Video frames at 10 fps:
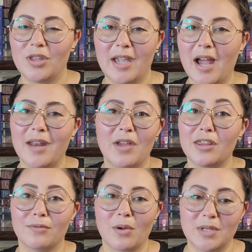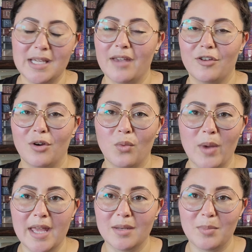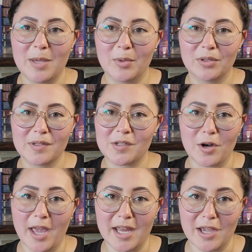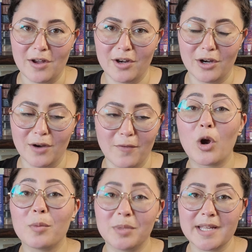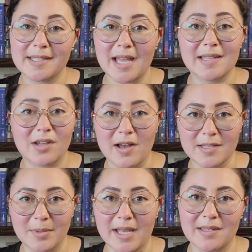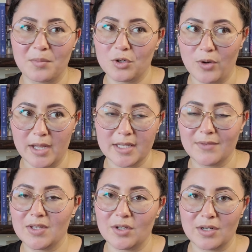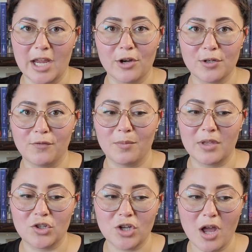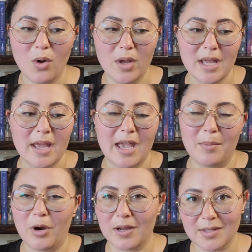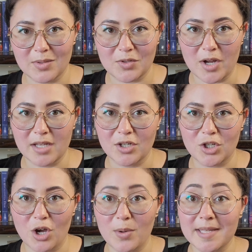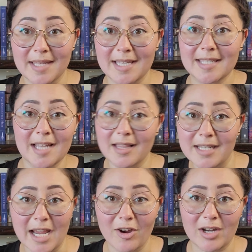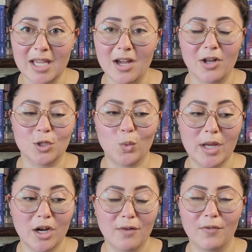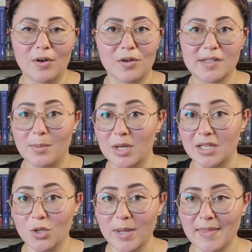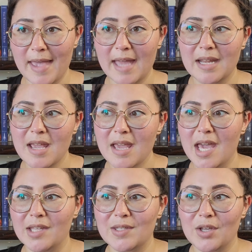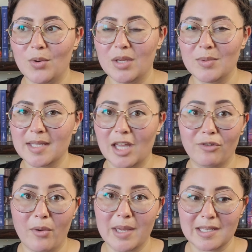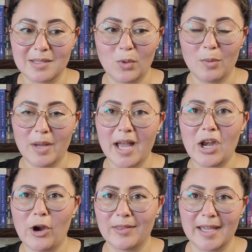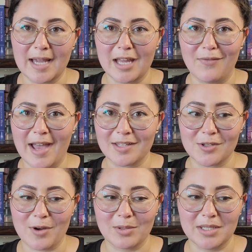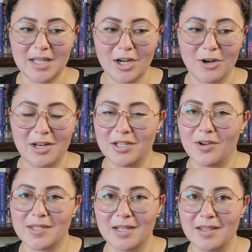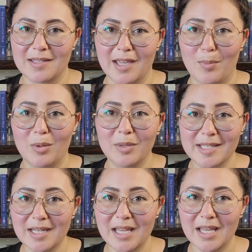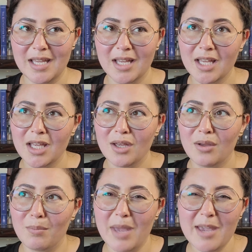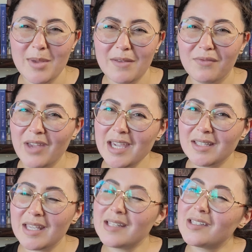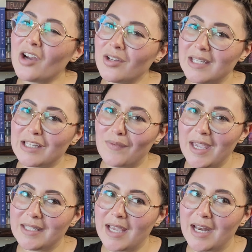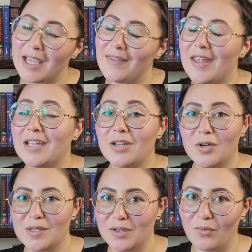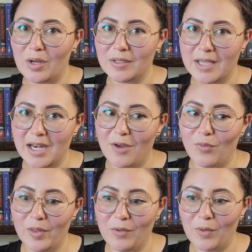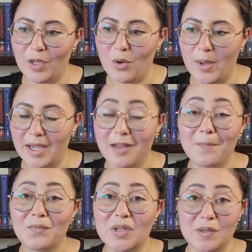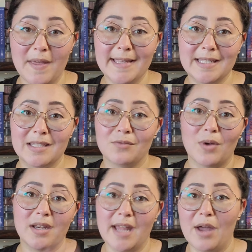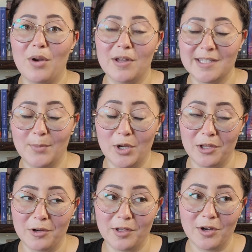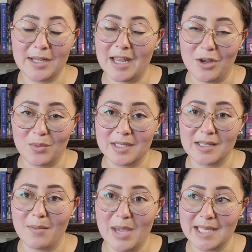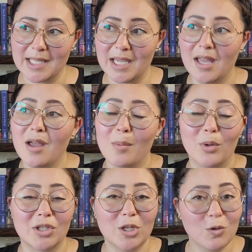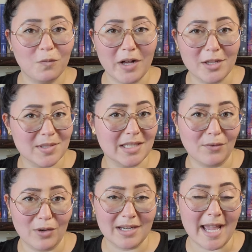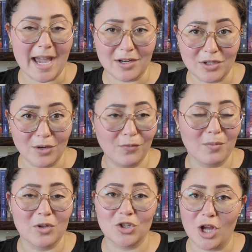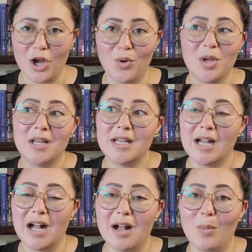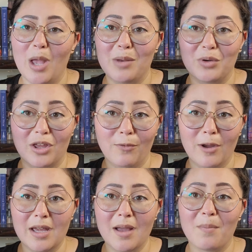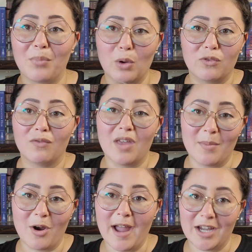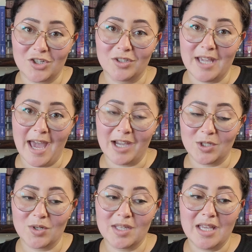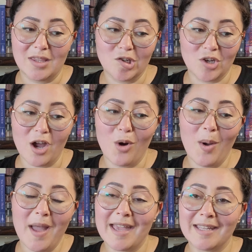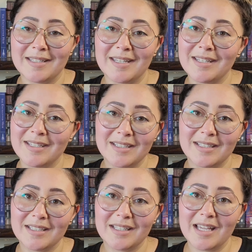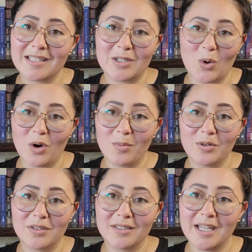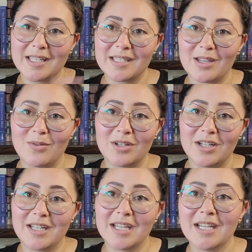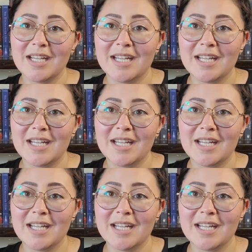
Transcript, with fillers: they kind of get thrown together when people start hating on her for her plus size cosplays and portrayals of a certain character from the show and Marcus was trying to show his like solidarity on Twitter for somebody doing that and so he was like throwing his support behind her and like kind of asks her out to dinner and it turns into this like publicity maybe fake it starts as fake dating and then it turns into real dating really really quick so that's the rundown on spoiler alert and it was amazing book two follows a different actor from the show um, and book three, both of them are actually actors in the show, and it's adorable. It's so good.